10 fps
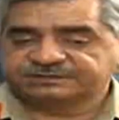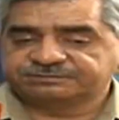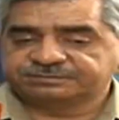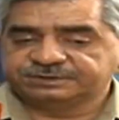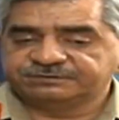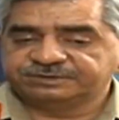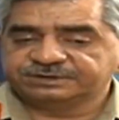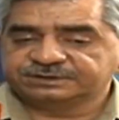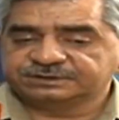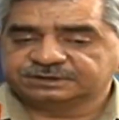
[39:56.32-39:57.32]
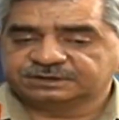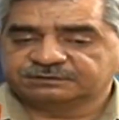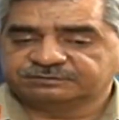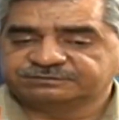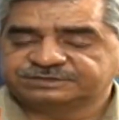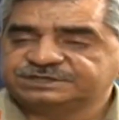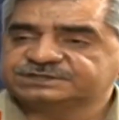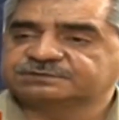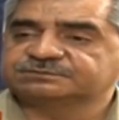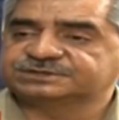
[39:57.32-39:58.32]
late we've
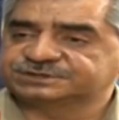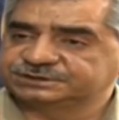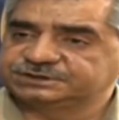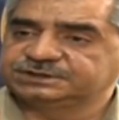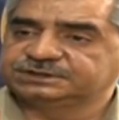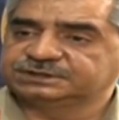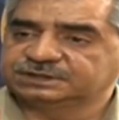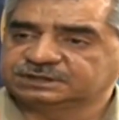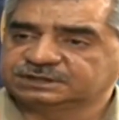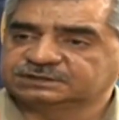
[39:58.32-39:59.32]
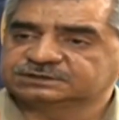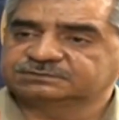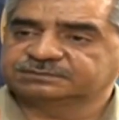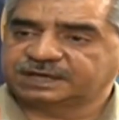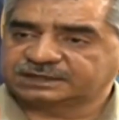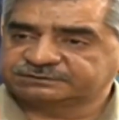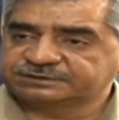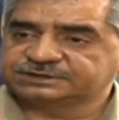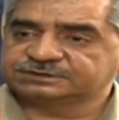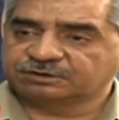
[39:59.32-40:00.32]
seen some surge in some
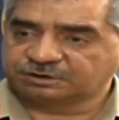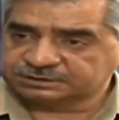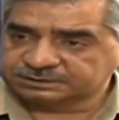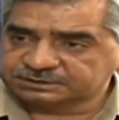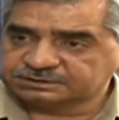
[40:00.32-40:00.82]
activities along